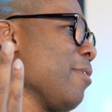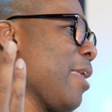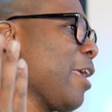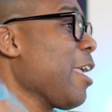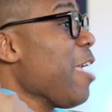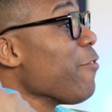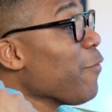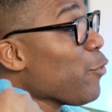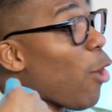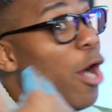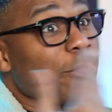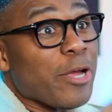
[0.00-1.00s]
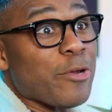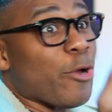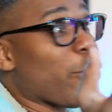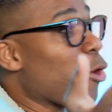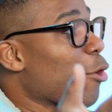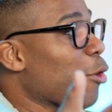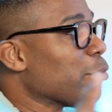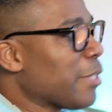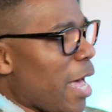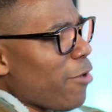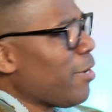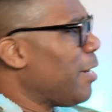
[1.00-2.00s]
Like, even if you are there and your girl goes
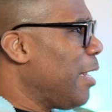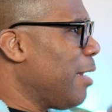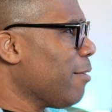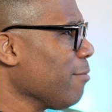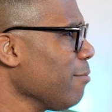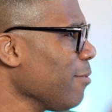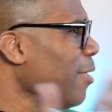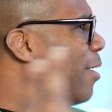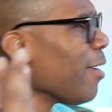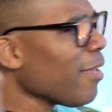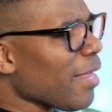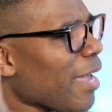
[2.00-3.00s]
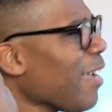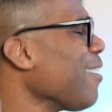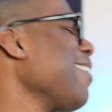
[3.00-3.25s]
out and then, like,